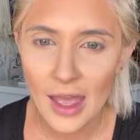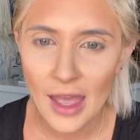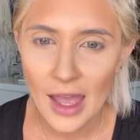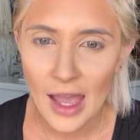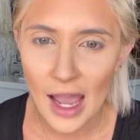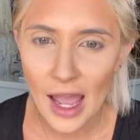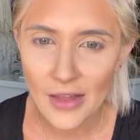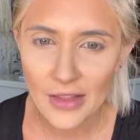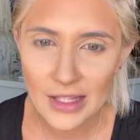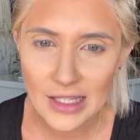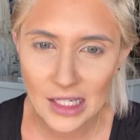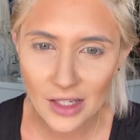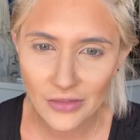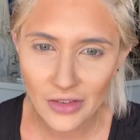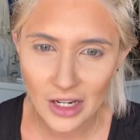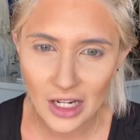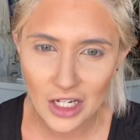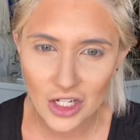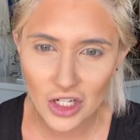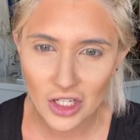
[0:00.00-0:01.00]
I have the stick
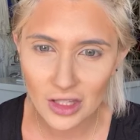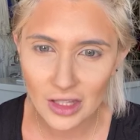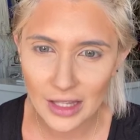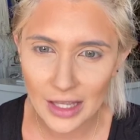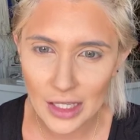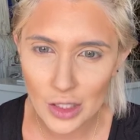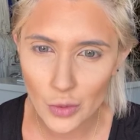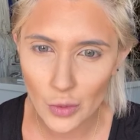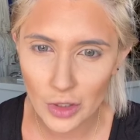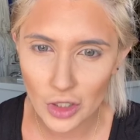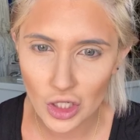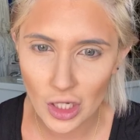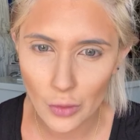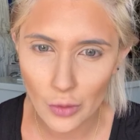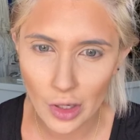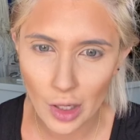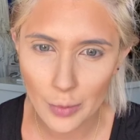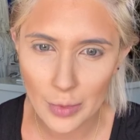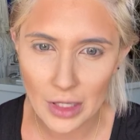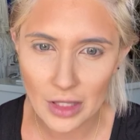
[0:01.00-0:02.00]
foundation lace. What shade
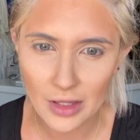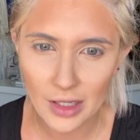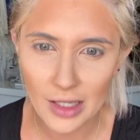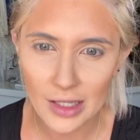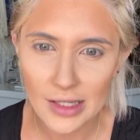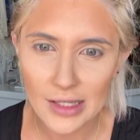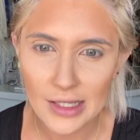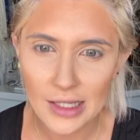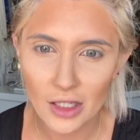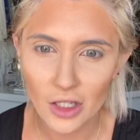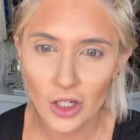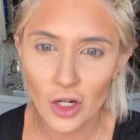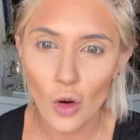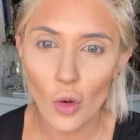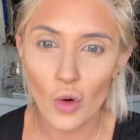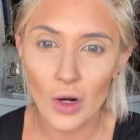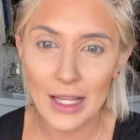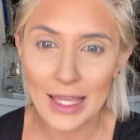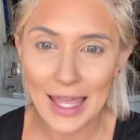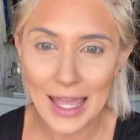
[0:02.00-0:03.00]
would I be in the concealer?
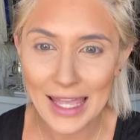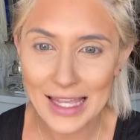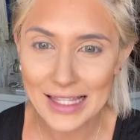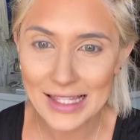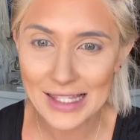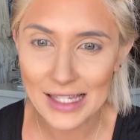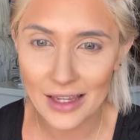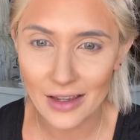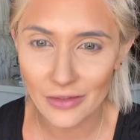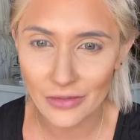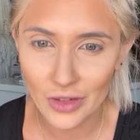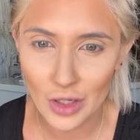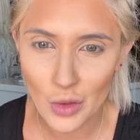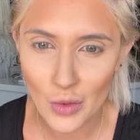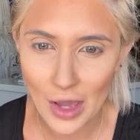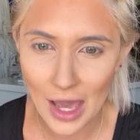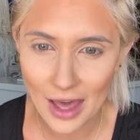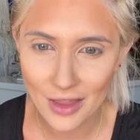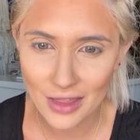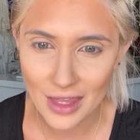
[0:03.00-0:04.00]
Organza for you,
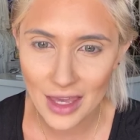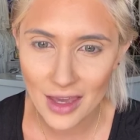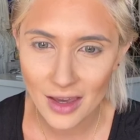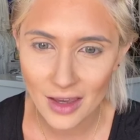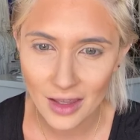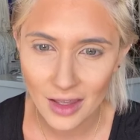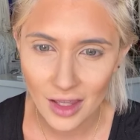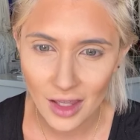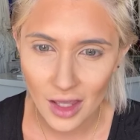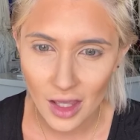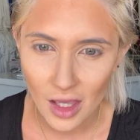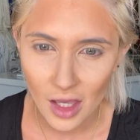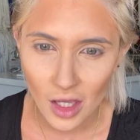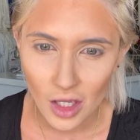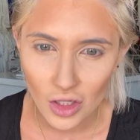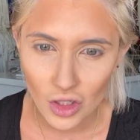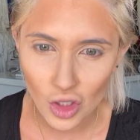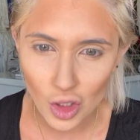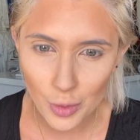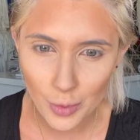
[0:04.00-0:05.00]
Kathy.
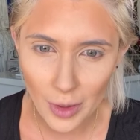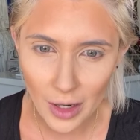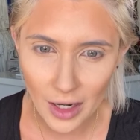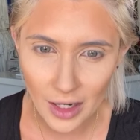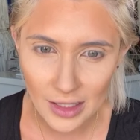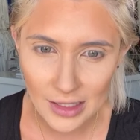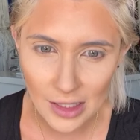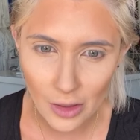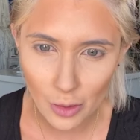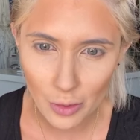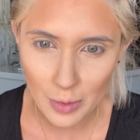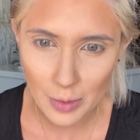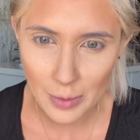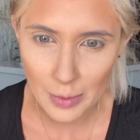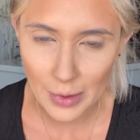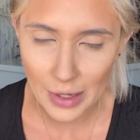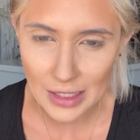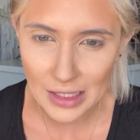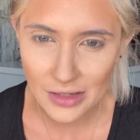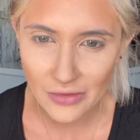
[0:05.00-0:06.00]
Choose products that would be
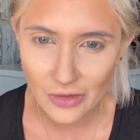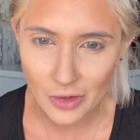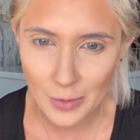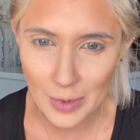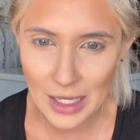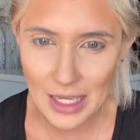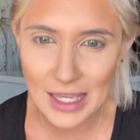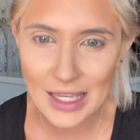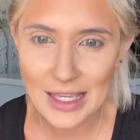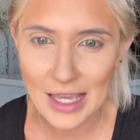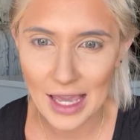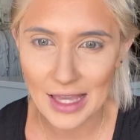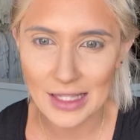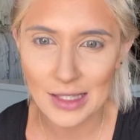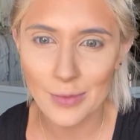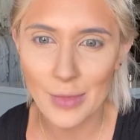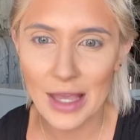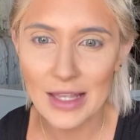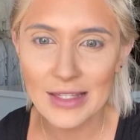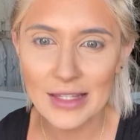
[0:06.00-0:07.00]
best for me. Yes,
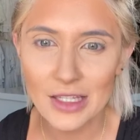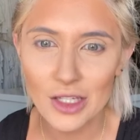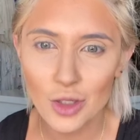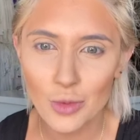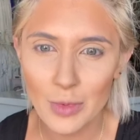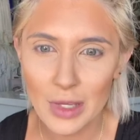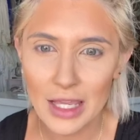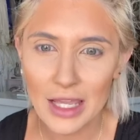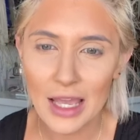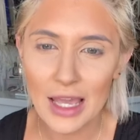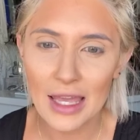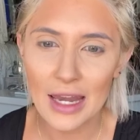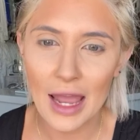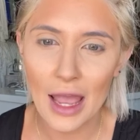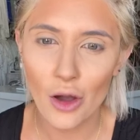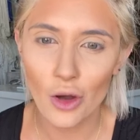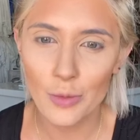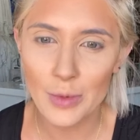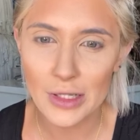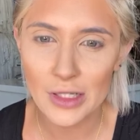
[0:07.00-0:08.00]
message me and
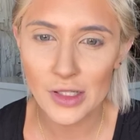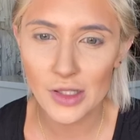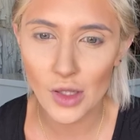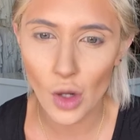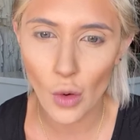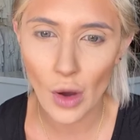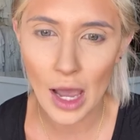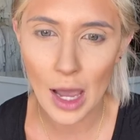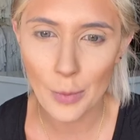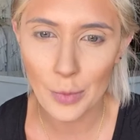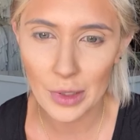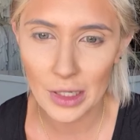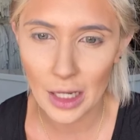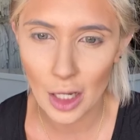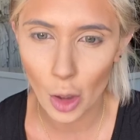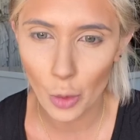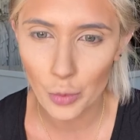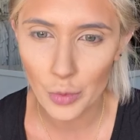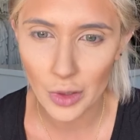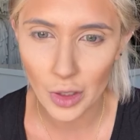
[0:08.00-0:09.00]
I would be so happy to
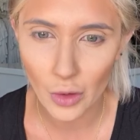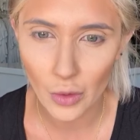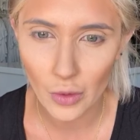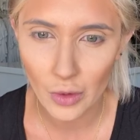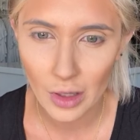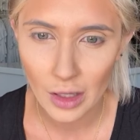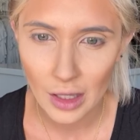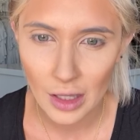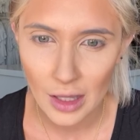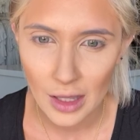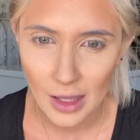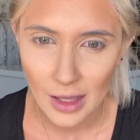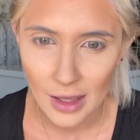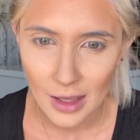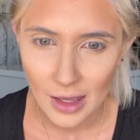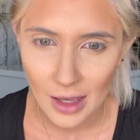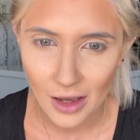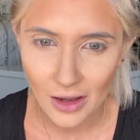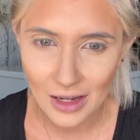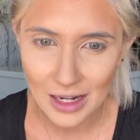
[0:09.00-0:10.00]
help you.
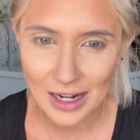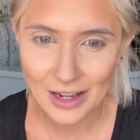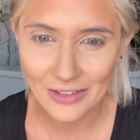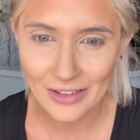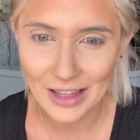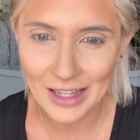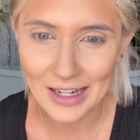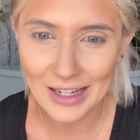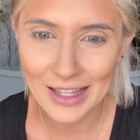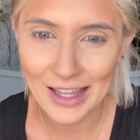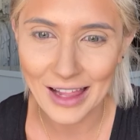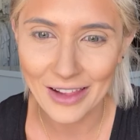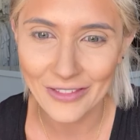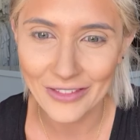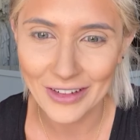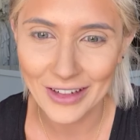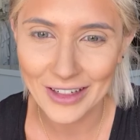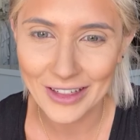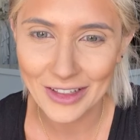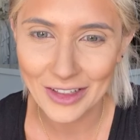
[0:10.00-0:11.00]
How can I fly to
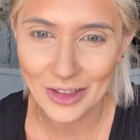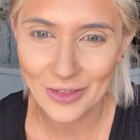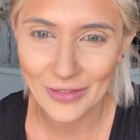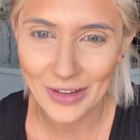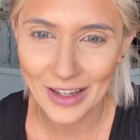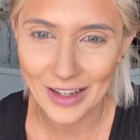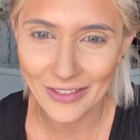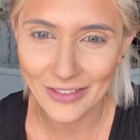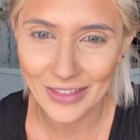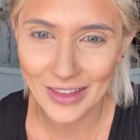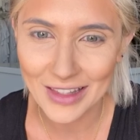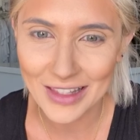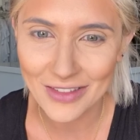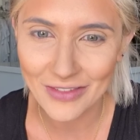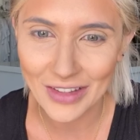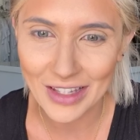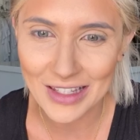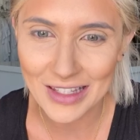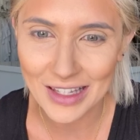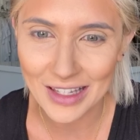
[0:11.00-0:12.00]
California and do your makeup? That's
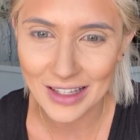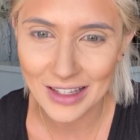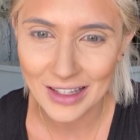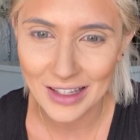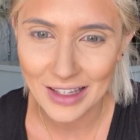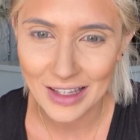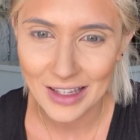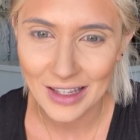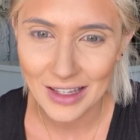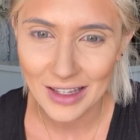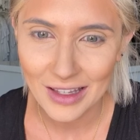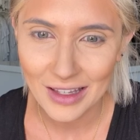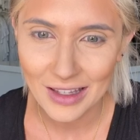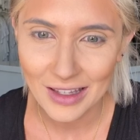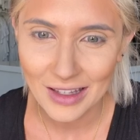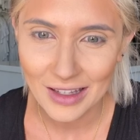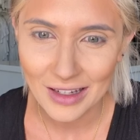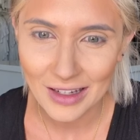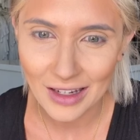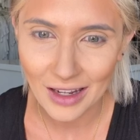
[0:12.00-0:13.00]
amazing.
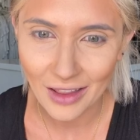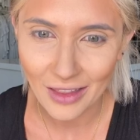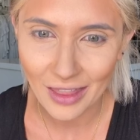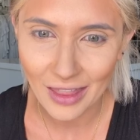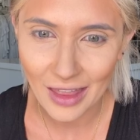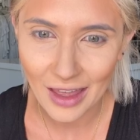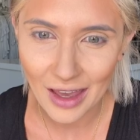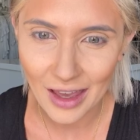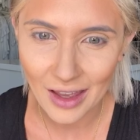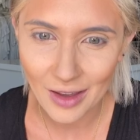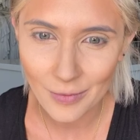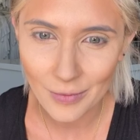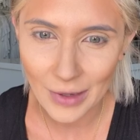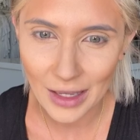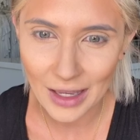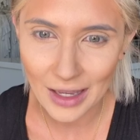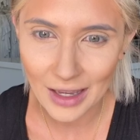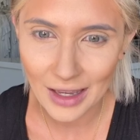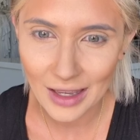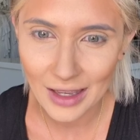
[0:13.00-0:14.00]
Now that my
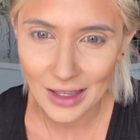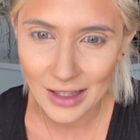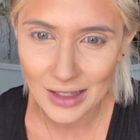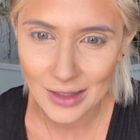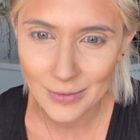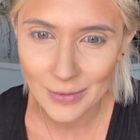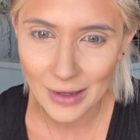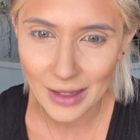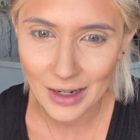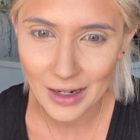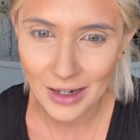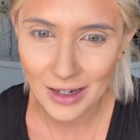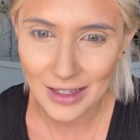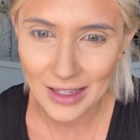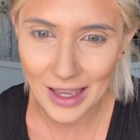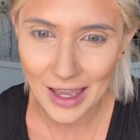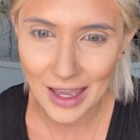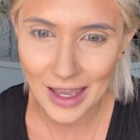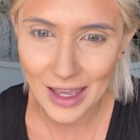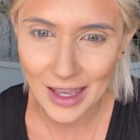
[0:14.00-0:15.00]
eye is better,
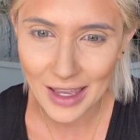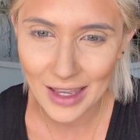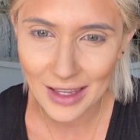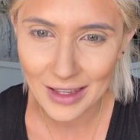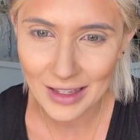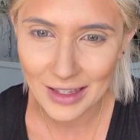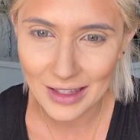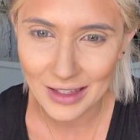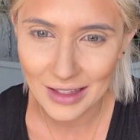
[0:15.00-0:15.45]
yay!